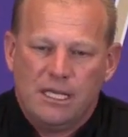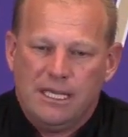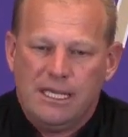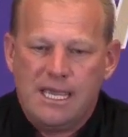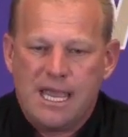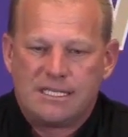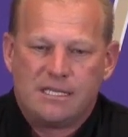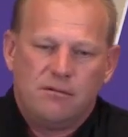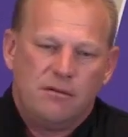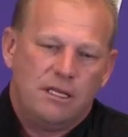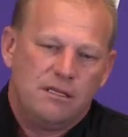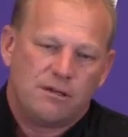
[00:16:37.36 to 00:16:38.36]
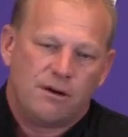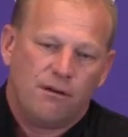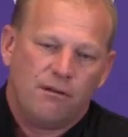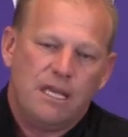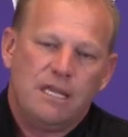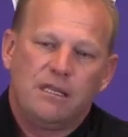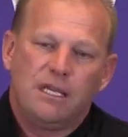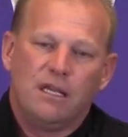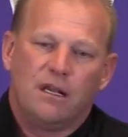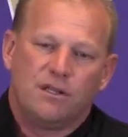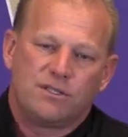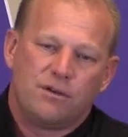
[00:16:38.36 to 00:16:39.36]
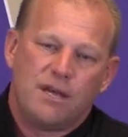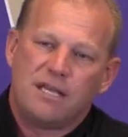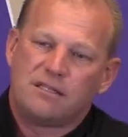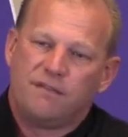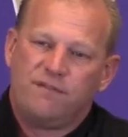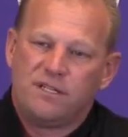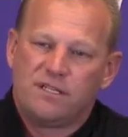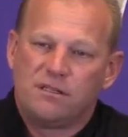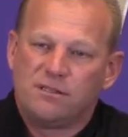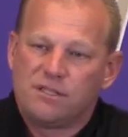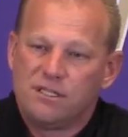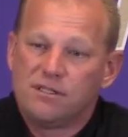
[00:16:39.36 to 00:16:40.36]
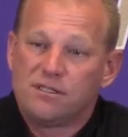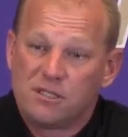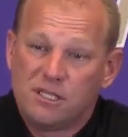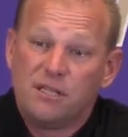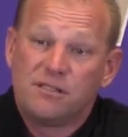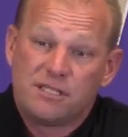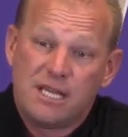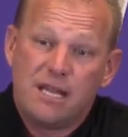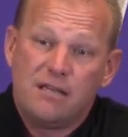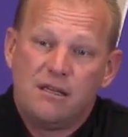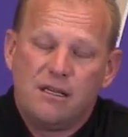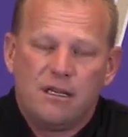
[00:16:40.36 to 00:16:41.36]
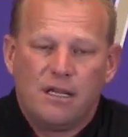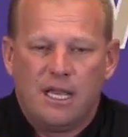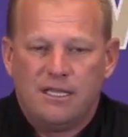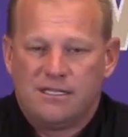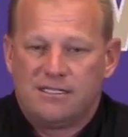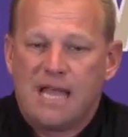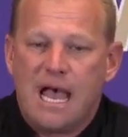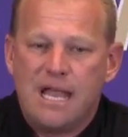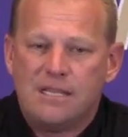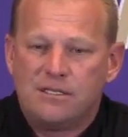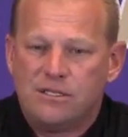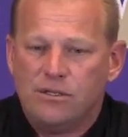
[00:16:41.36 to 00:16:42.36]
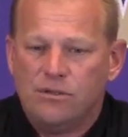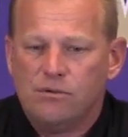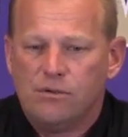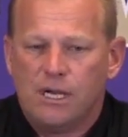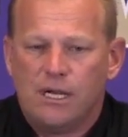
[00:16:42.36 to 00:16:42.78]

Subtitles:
He has it internally. He also has the physical skill set and the size to